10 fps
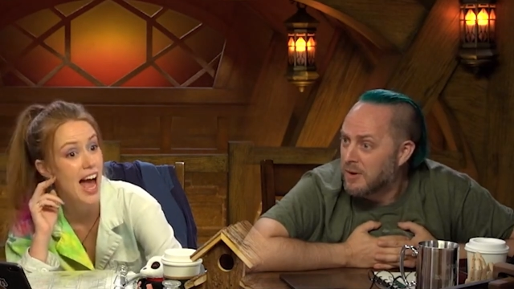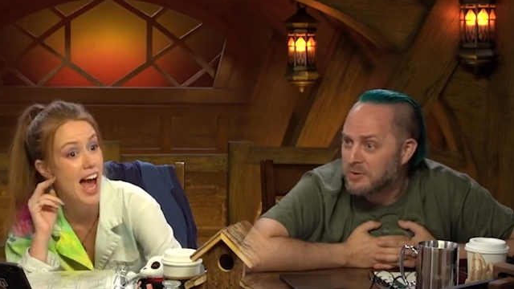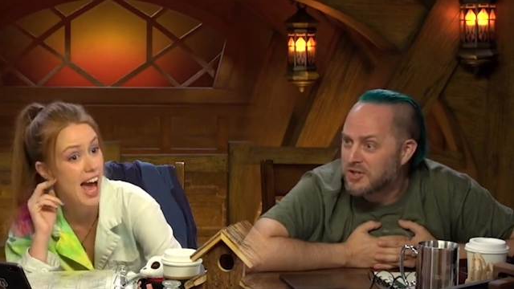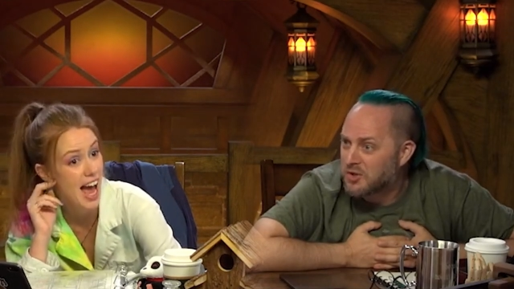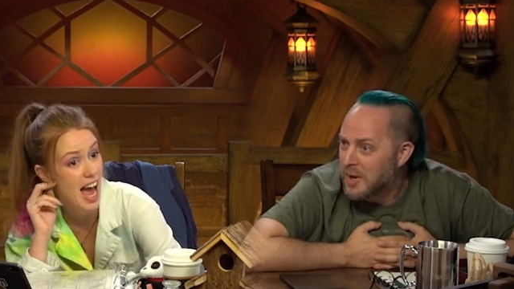
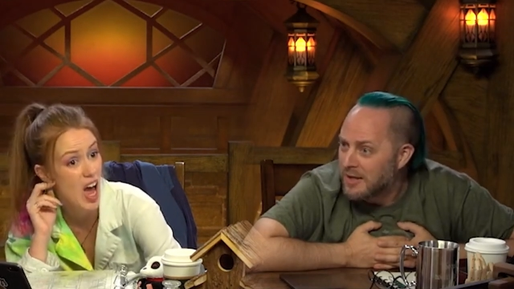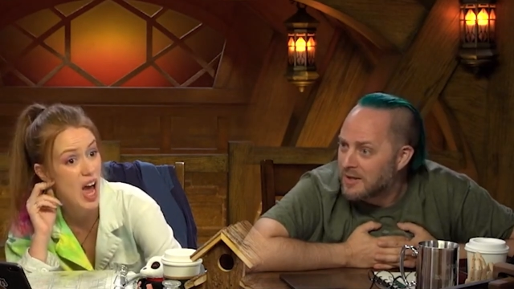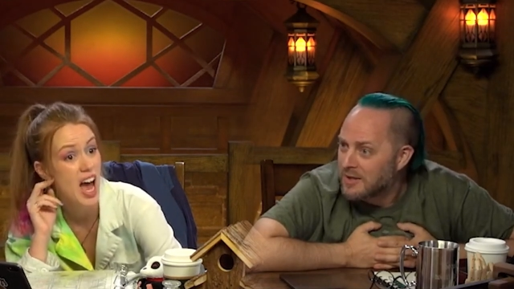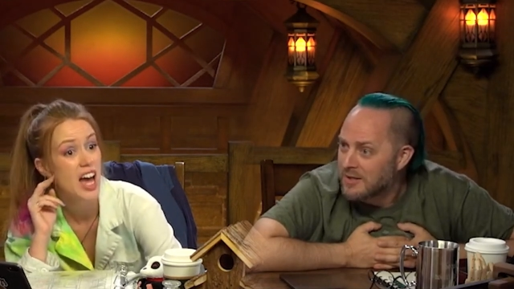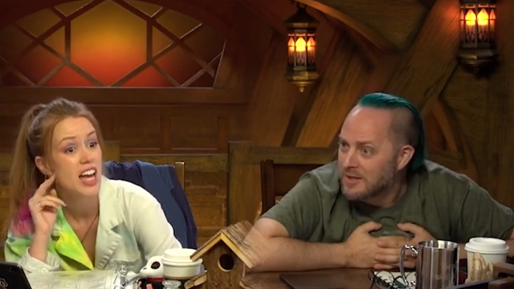Speaker 1: What's the
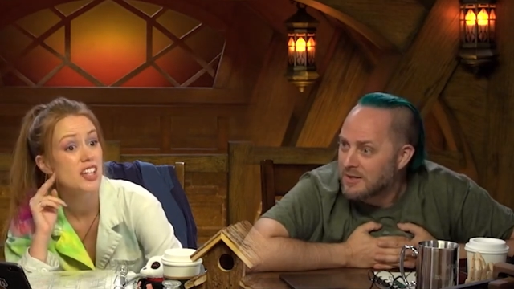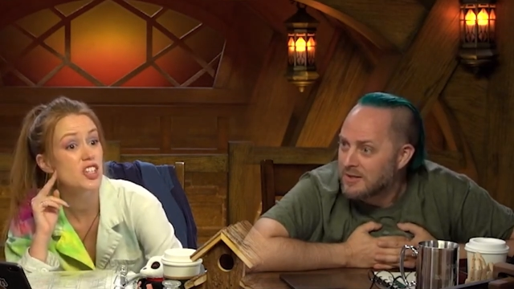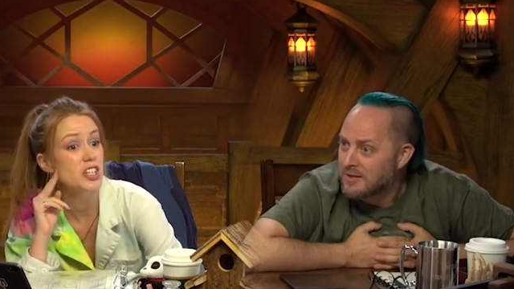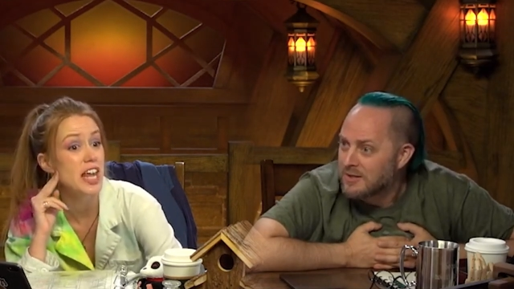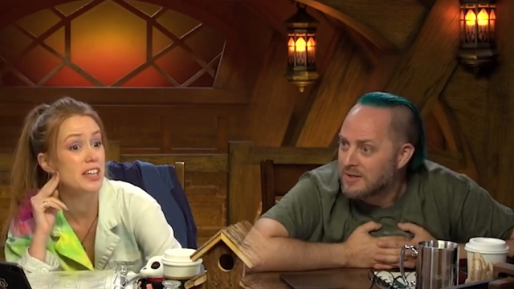squeak?
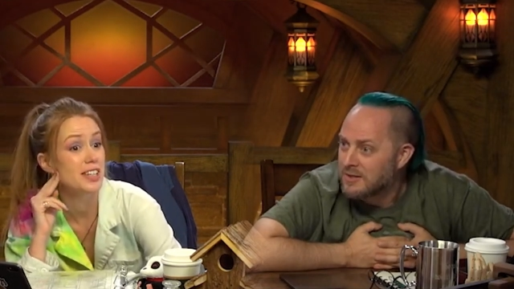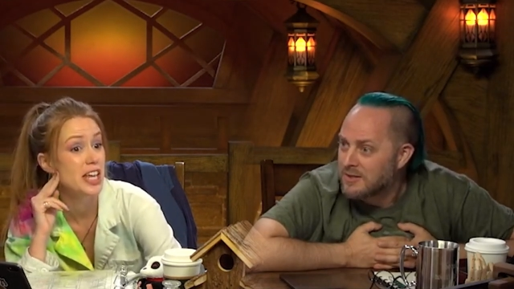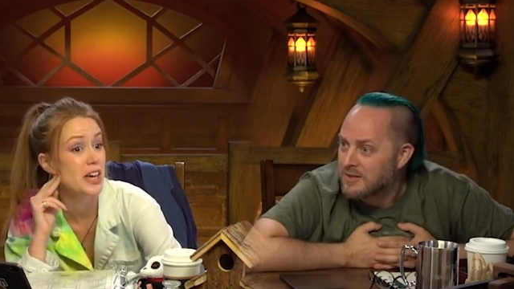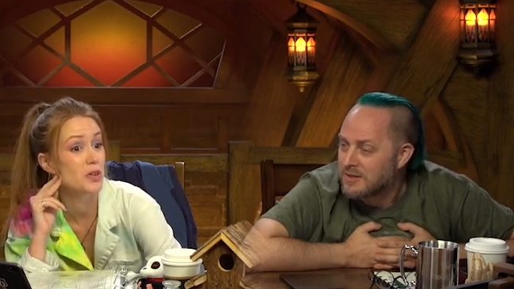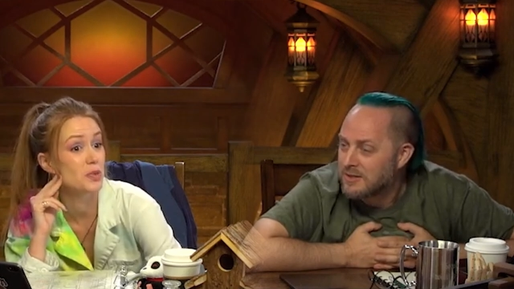Stay
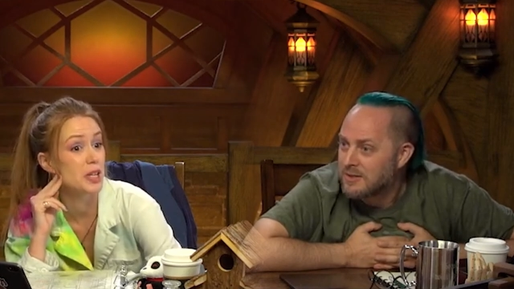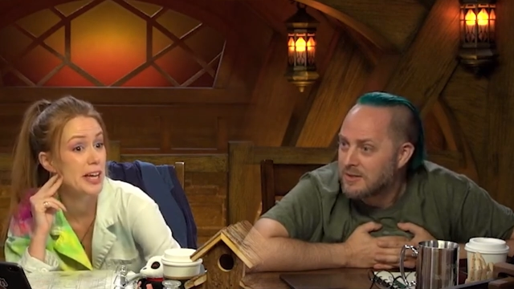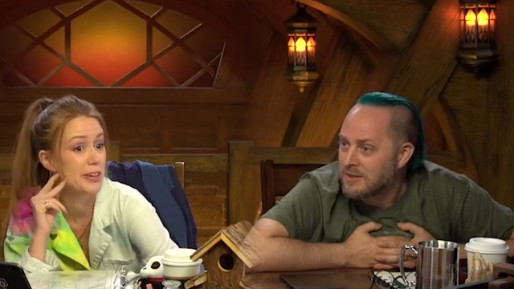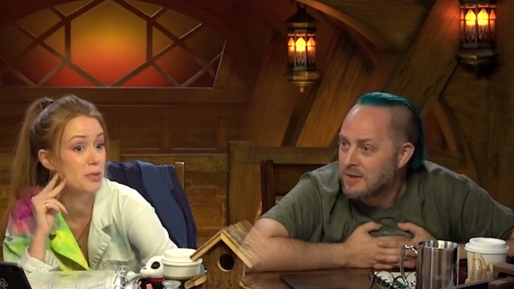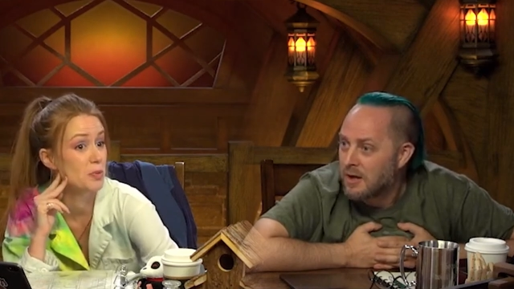there.
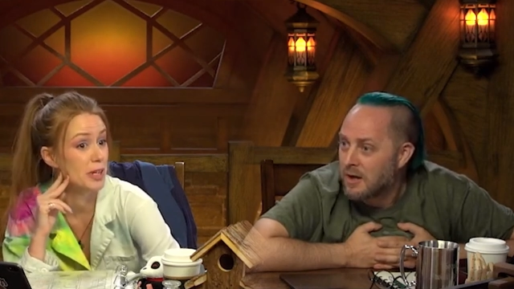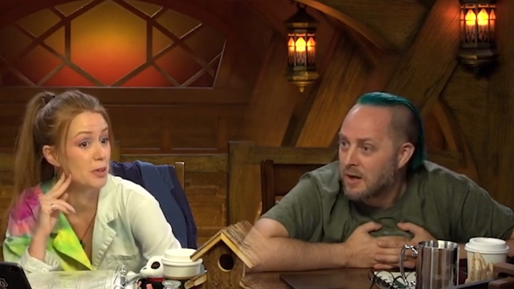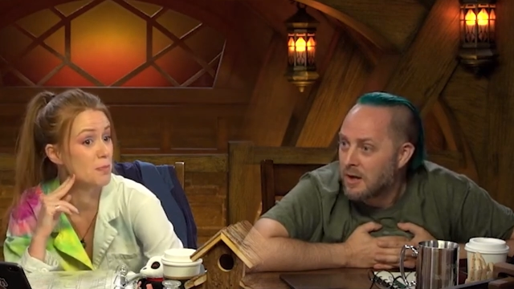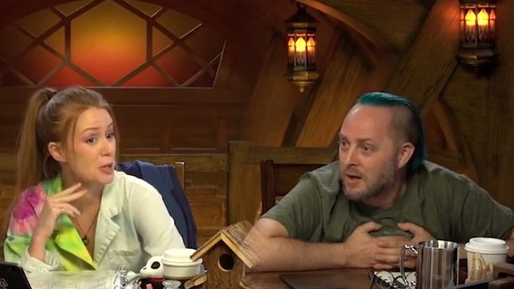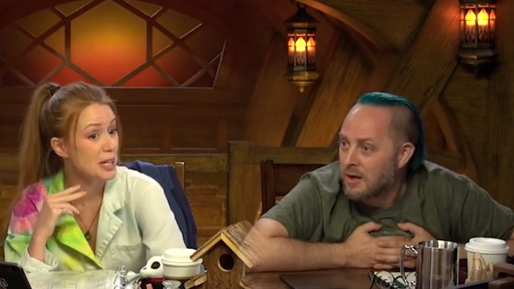
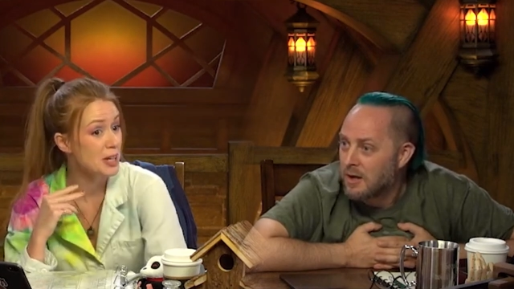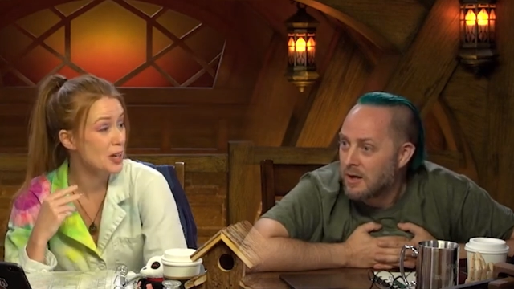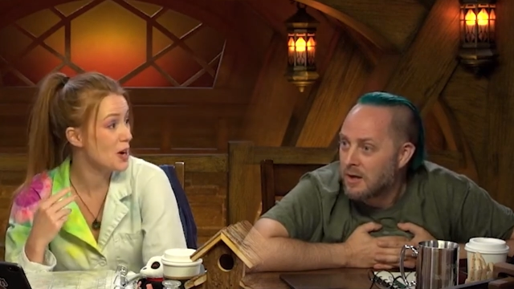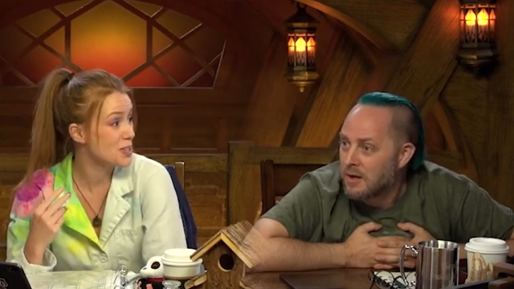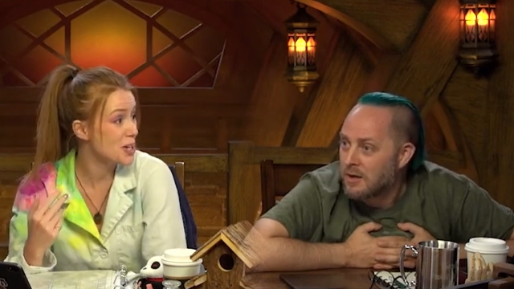We're
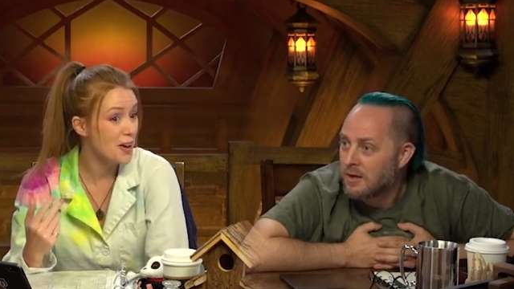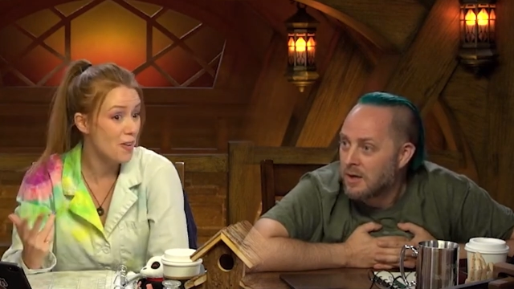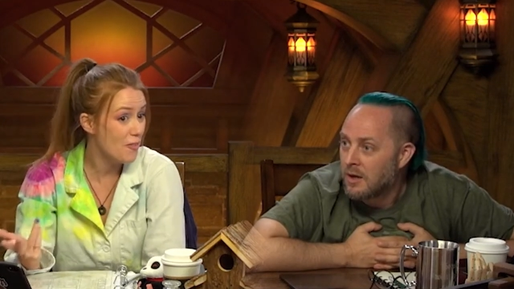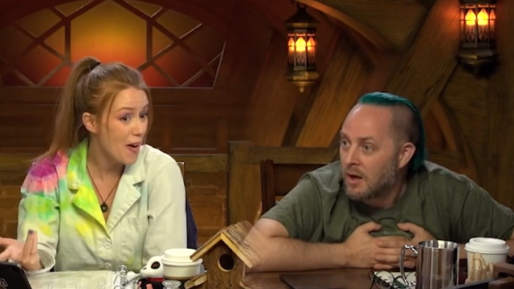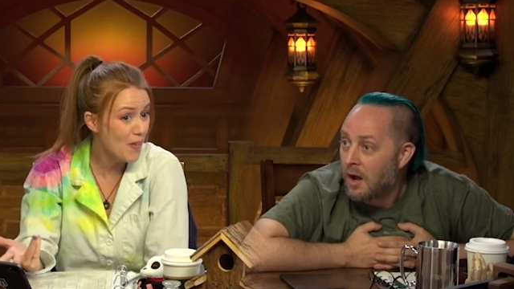bringing
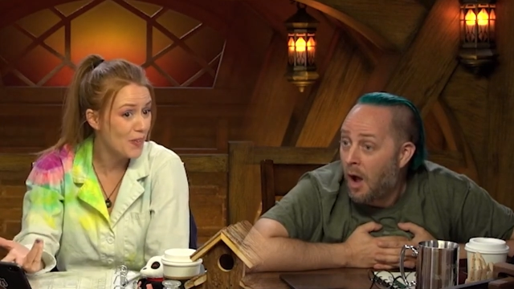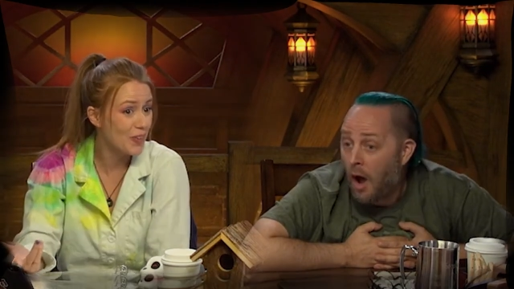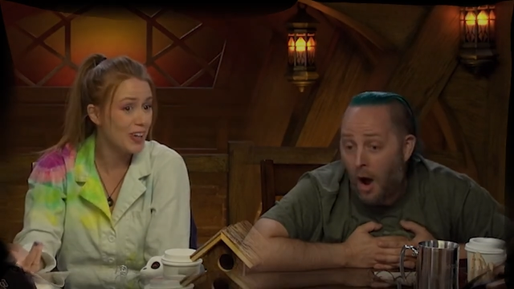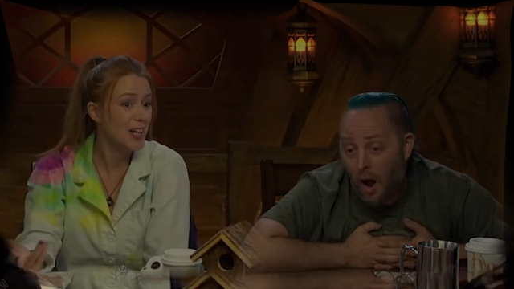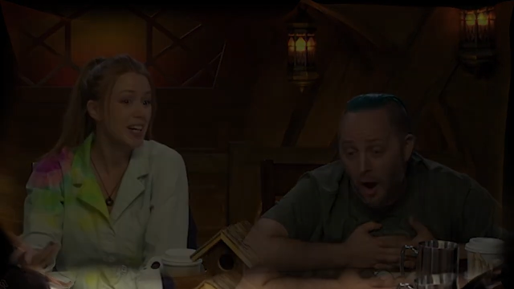Artanovo.